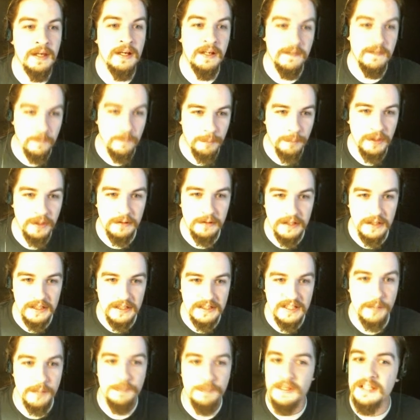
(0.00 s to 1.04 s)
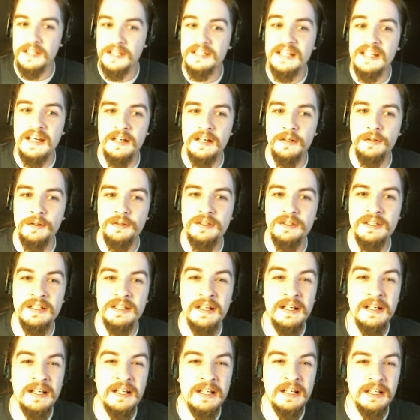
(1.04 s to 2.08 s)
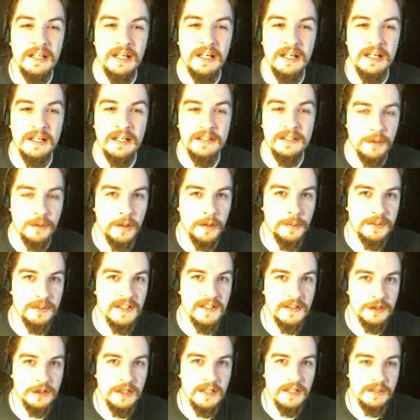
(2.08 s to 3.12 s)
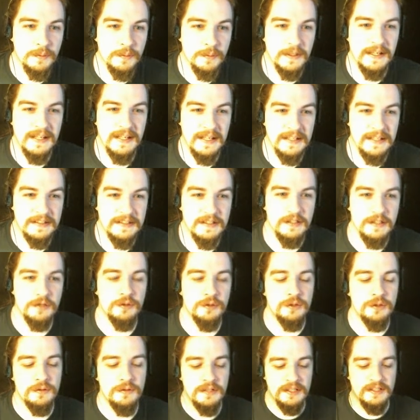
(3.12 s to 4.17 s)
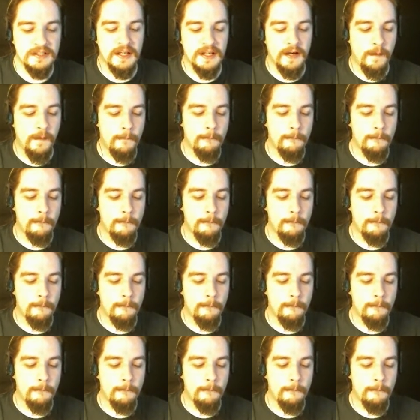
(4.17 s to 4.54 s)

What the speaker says: The ability, Tip the Scales, is 20% chance when hit. You'll do this like